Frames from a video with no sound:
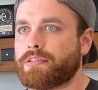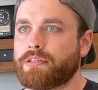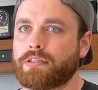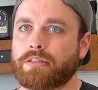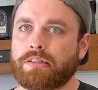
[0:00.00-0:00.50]

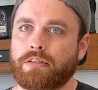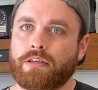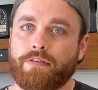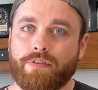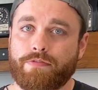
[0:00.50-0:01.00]
to,
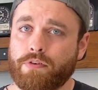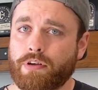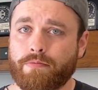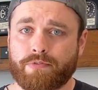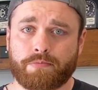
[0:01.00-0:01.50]
if they feel
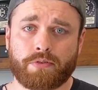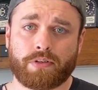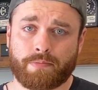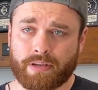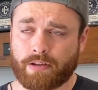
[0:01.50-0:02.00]
comfortable
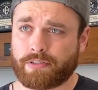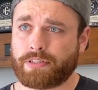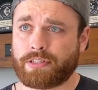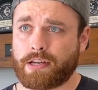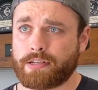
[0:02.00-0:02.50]
coming out to
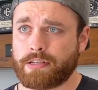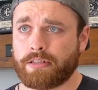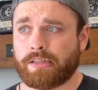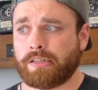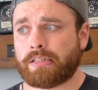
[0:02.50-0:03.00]
study.
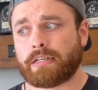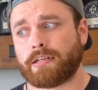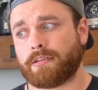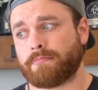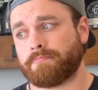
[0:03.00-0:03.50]

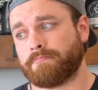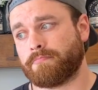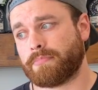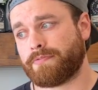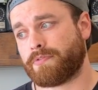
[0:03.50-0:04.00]
Um,
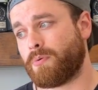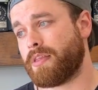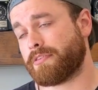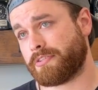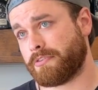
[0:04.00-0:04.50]
if the
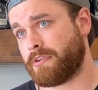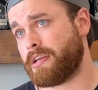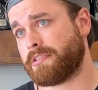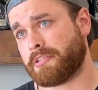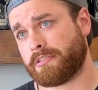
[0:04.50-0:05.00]
weather's still
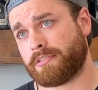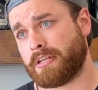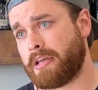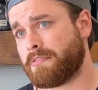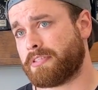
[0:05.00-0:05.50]
nice, they can
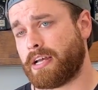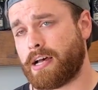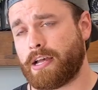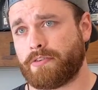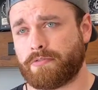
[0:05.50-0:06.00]
study
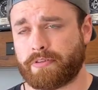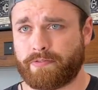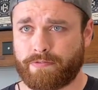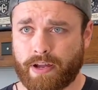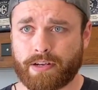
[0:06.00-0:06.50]
outside or
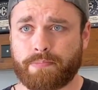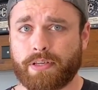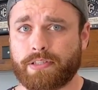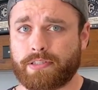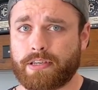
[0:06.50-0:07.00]
find a
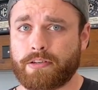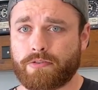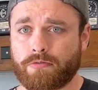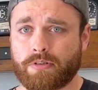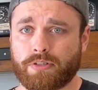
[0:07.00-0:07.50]
place
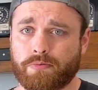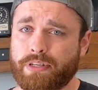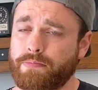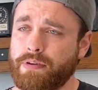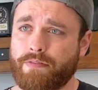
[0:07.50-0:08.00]
indoors. We're
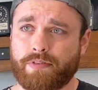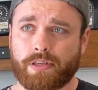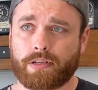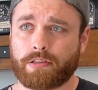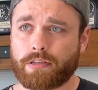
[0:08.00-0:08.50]
keeping
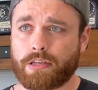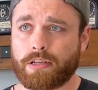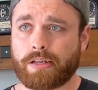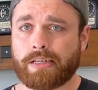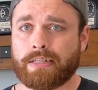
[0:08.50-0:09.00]
everything
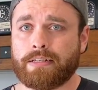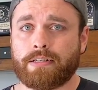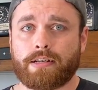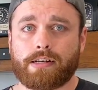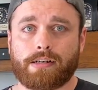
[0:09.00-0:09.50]
clean.
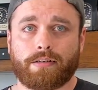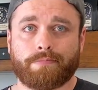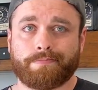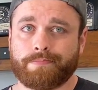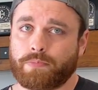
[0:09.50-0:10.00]

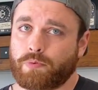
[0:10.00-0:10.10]
Um,